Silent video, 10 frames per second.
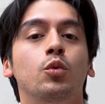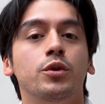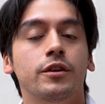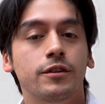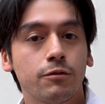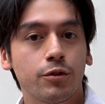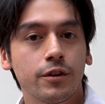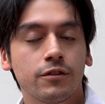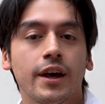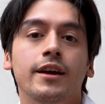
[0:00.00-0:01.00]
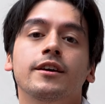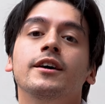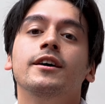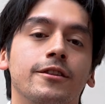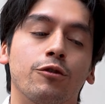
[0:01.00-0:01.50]
with the difference that
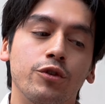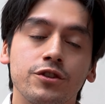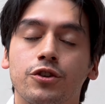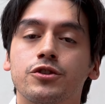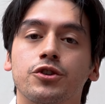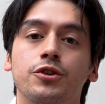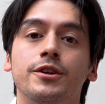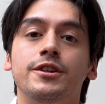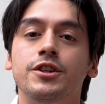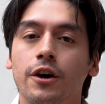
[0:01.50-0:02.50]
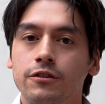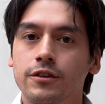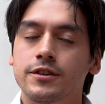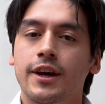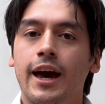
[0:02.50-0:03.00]
the researcher
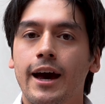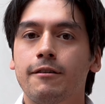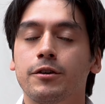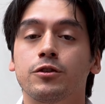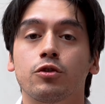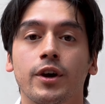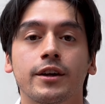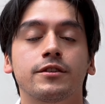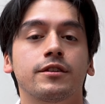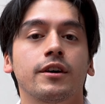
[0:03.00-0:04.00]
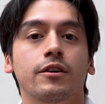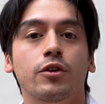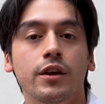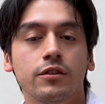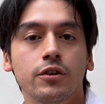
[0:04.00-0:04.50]
doesn't have a direct
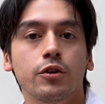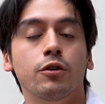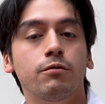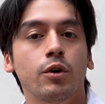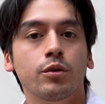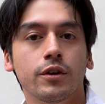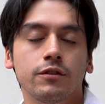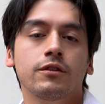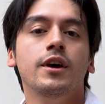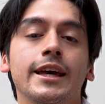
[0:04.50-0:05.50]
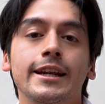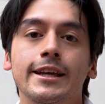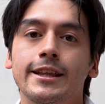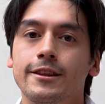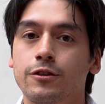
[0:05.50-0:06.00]
criteria or focus
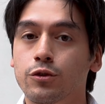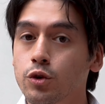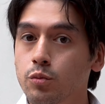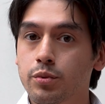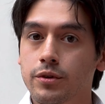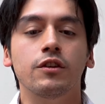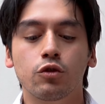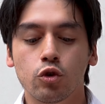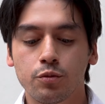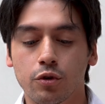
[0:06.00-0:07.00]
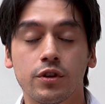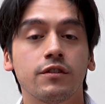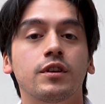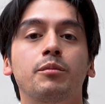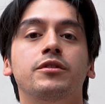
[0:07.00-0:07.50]
in the group. These groups or
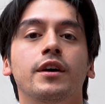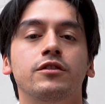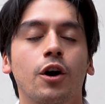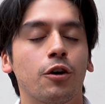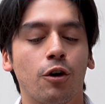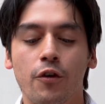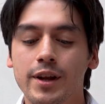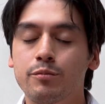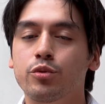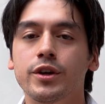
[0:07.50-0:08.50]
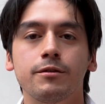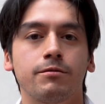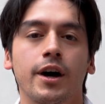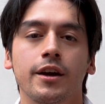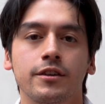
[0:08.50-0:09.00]
these subsets are already
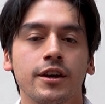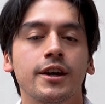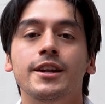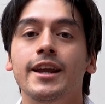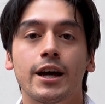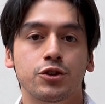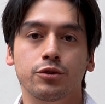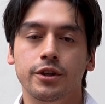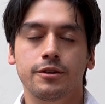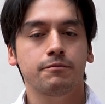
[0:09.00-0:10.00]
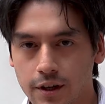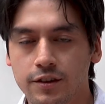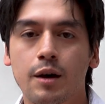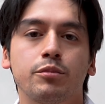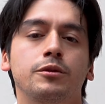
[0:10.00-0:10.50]
predefined naturally. An
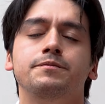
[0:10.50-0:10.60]
example,